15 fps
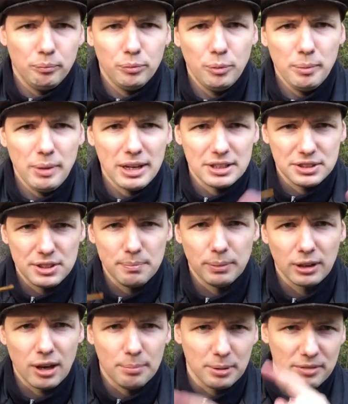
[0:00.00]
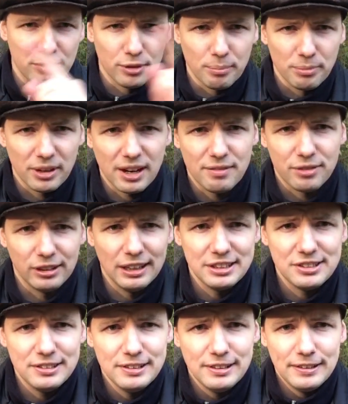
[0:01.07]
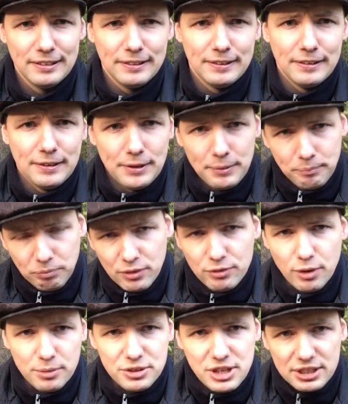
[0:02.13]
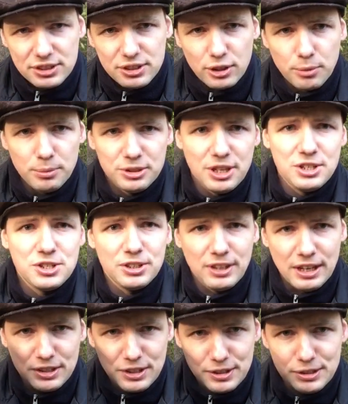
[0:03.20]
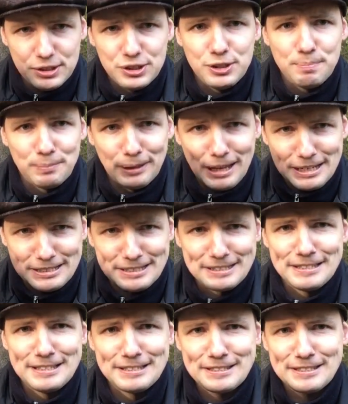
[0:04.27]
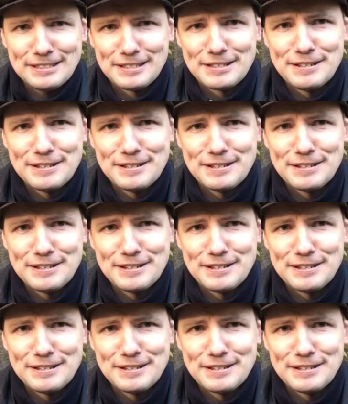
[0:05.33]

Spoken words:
We make a simple copy from the cover letter, from the text documentation, and she places this,